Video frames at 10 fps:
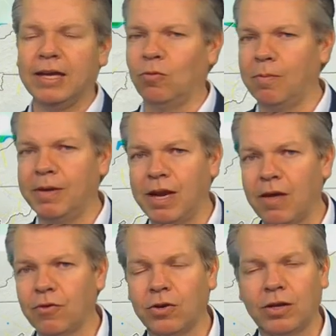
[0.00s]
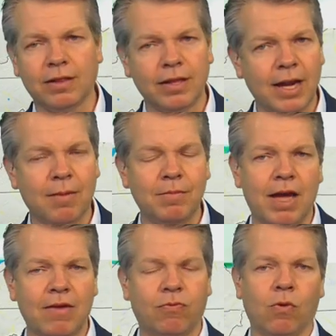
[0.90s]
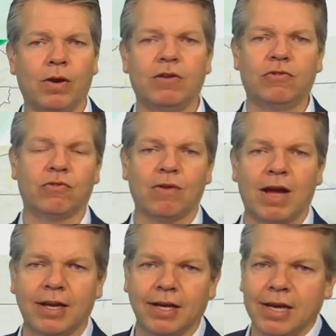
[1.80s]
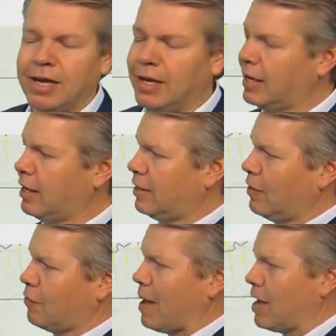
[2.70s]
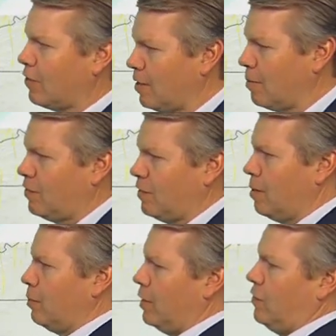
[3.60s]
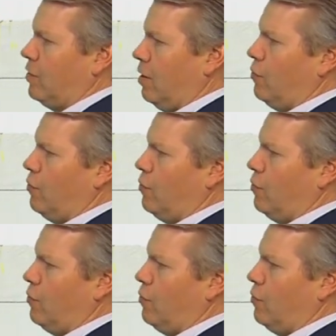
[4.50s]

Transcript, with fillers: it will be another good cleanup day for you as you're trying to uh, get things back to some semblance of